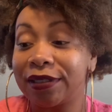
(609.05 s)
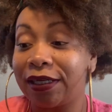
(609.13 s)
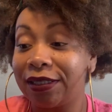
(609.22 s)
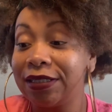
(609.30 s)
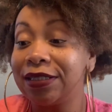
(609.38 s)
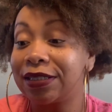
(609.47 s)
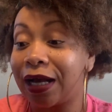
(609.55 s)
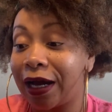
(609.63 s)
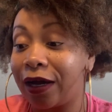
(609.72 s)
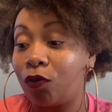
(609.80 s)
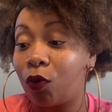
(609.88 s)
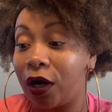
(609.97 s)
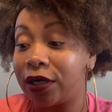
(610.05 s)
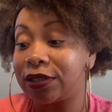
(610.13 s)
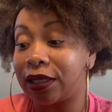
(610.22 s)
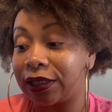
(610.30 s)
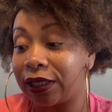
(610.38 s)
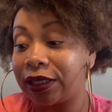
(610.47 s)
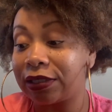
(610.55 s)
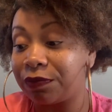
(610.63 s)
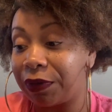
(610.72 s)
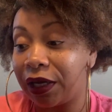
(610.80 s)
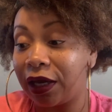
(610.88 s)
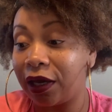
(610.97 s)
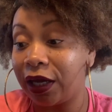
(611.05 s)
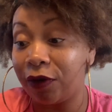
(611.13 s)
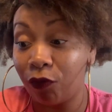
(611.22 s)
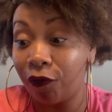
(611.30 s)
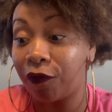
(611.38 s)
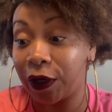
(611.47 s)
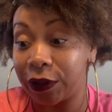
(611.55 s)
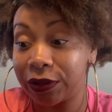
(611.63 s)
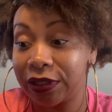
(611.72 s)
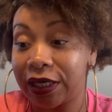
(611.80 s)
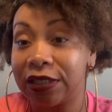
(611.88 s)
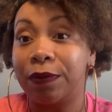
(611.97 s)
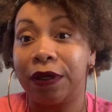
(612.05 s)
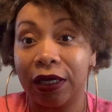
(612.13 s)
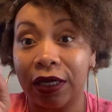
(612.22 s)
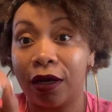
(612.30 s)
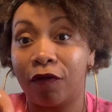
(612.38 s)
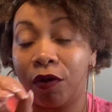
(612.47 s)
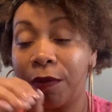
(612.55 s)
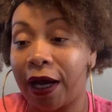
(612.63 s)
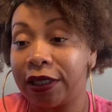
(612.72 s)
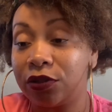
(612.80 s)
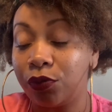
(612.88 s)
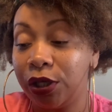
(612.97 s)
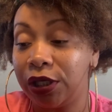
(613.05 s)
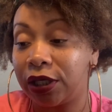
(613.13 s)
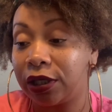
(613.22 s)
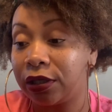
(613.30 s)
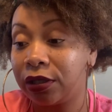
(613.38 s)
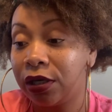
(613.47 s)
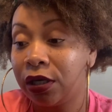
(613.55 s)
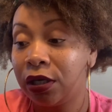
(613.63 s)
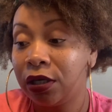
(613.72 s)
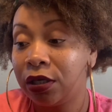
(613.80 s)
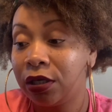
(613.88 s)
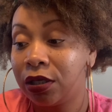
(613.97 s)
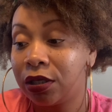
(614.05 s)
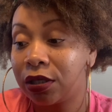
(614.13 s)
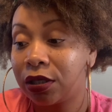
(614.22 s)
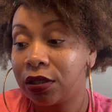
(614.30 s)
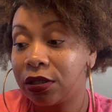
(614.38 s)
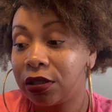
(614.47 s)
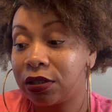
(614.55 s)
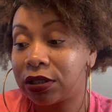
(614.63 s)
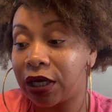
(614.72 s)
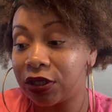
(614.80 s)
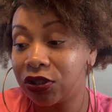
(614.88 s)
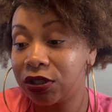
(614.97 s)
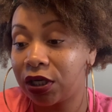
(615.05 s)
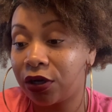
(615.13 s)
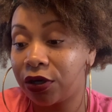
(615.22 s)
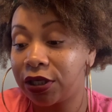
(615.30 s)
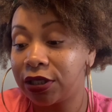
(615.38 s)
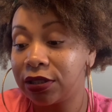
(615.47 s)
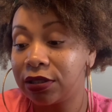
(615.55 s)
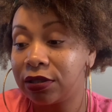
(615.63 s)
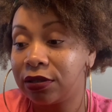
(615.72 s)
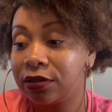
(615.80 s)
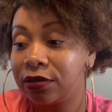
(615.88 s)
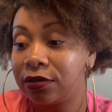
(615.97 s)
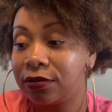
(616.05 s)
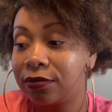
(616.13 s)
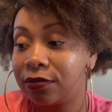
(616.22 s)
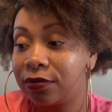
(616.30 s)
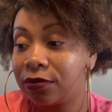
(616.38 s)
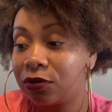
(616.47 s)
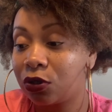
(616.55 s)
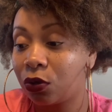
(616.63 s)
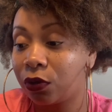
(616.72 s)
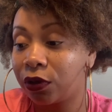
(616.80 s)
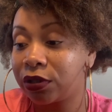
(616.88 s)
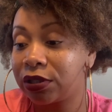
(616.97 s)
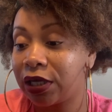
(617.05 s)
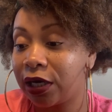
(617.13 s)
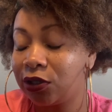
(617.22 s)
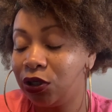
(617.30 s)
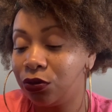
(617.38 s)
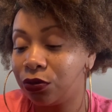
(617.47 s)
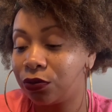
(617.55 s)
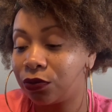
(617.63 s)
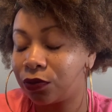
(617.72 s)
And this Knight of Wands, I think, has been in reverse, has been everybody's reading. Sagittarius, Taurus, now you.